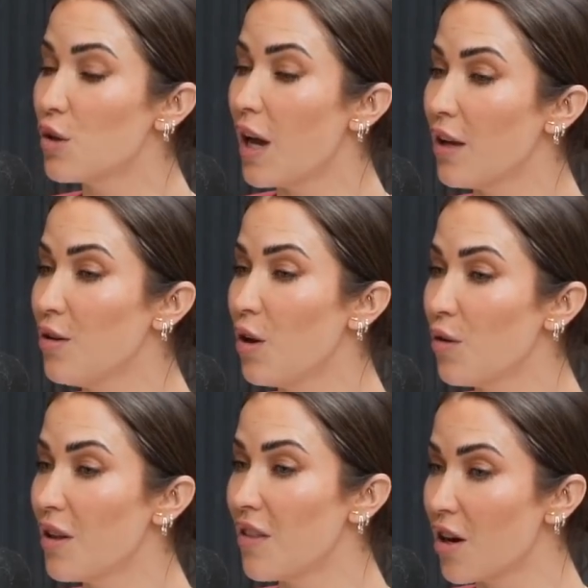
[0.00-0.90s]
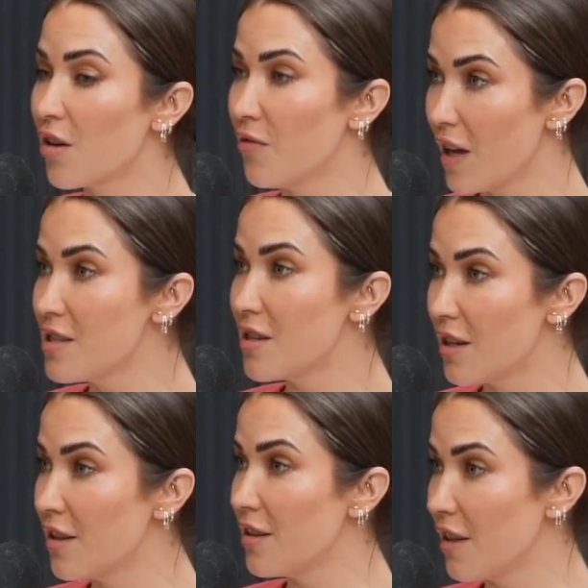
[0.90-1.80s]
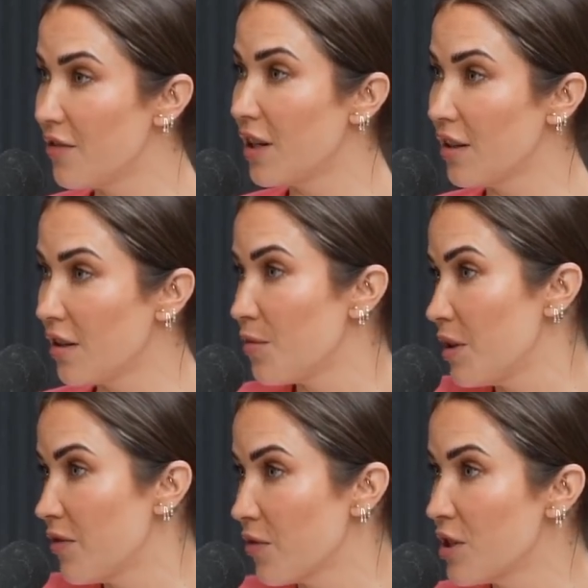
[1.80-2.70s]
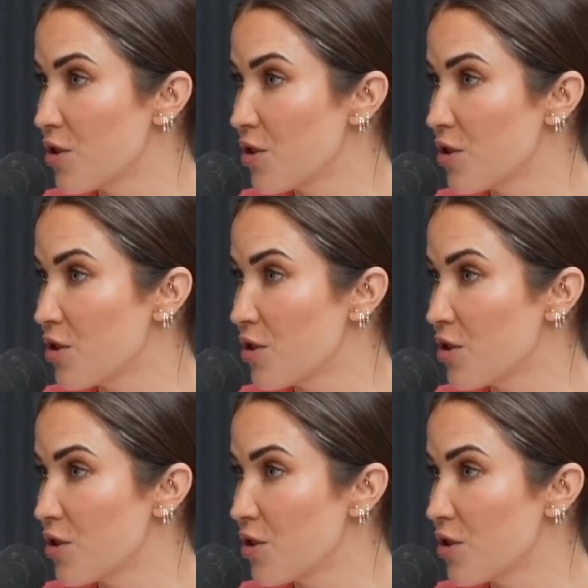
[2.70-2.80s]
That's true. Now you know that they're invested and that they've done a little bit of